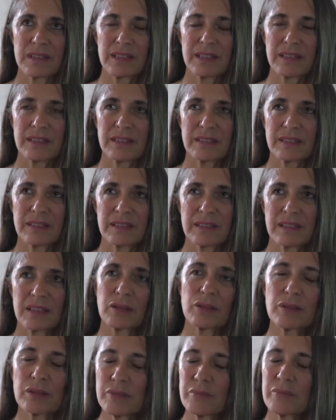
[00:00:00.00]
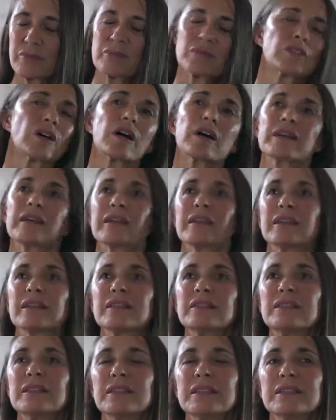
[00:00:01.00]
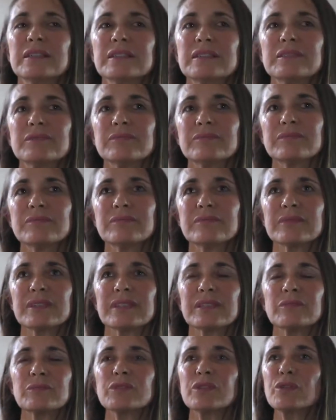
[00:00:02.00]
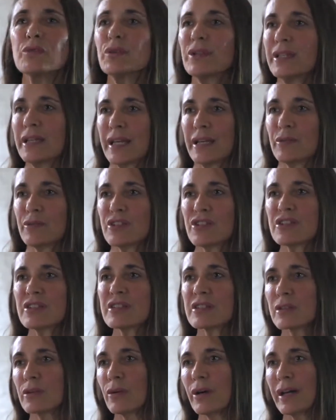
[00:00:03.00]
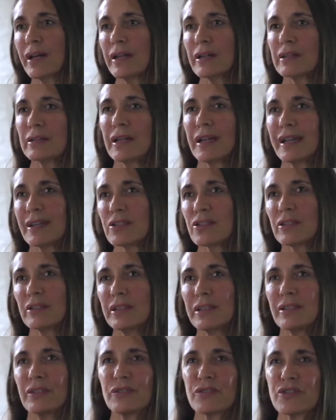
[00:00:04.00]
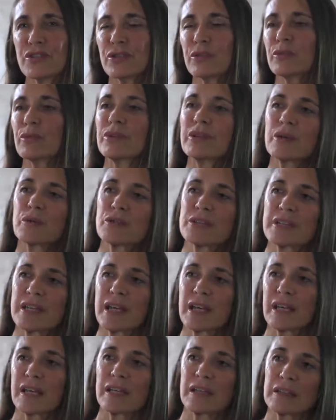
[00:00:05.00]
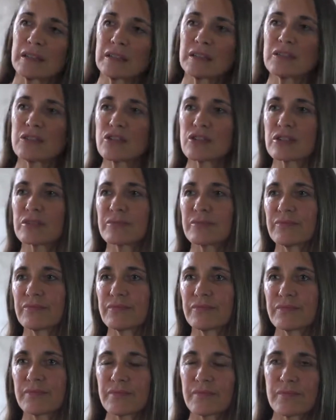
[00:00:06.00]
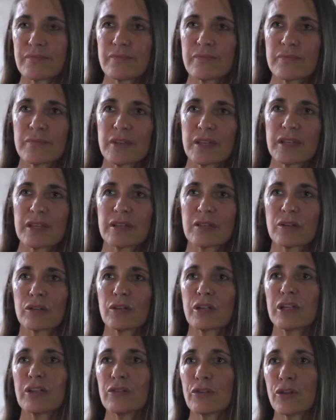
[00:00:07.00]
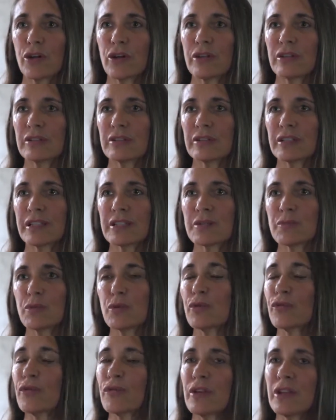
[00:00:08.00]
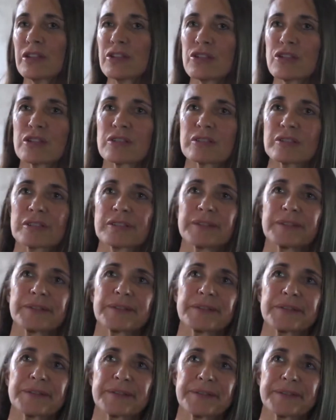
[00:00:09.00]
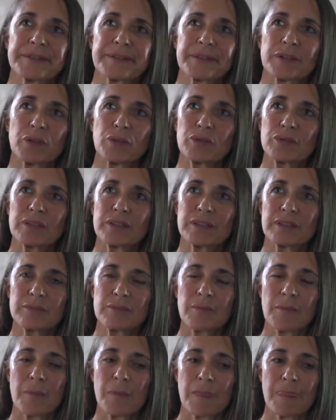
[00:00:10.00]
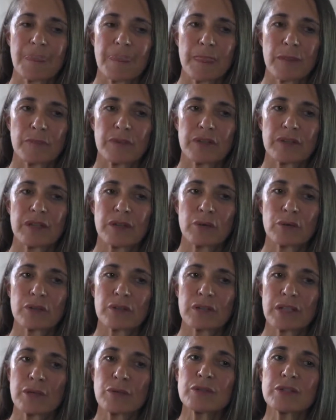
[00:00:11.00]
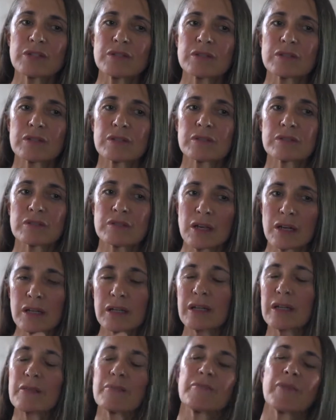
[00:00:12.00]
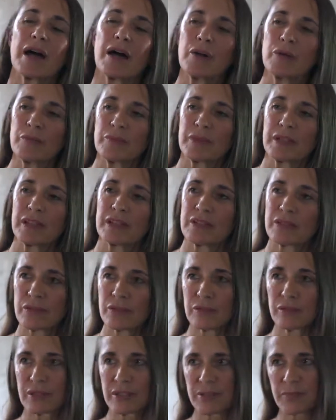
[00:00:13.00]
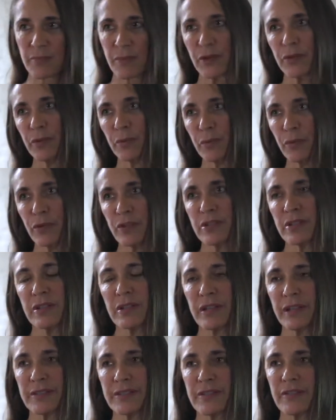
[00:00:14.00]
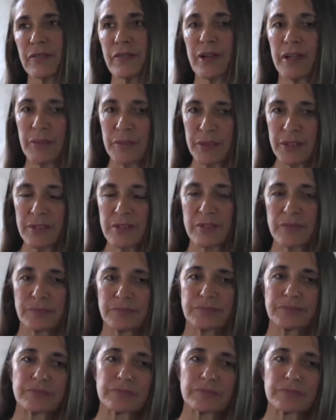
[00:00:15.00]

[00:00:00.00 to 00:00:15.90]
And uh, heard him talking, and I'm good with languages, so I actually understood what they were saying in English. You know, he thought I spoke French only, but they were he was talking about me to this other person as if I'm this